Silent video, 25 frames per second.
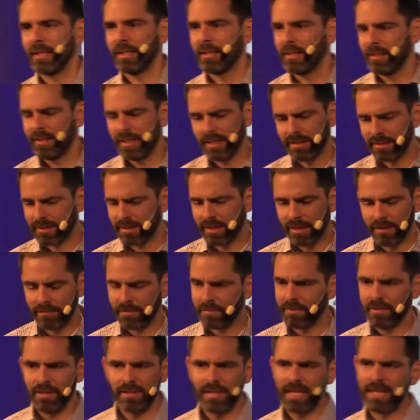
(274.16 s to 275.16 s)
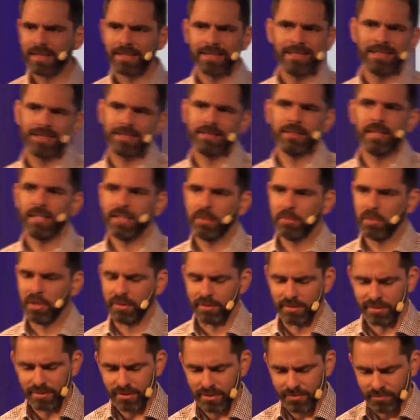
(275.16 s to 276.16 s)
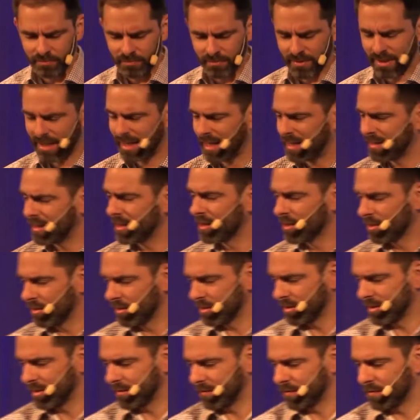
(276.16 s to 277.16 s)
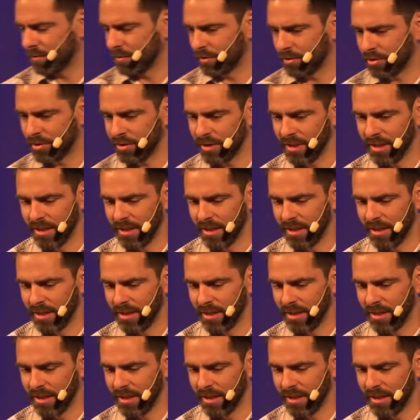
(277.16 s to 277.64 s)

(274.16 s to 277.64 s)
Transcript: let's say at least 9 months, and it costs a fortune.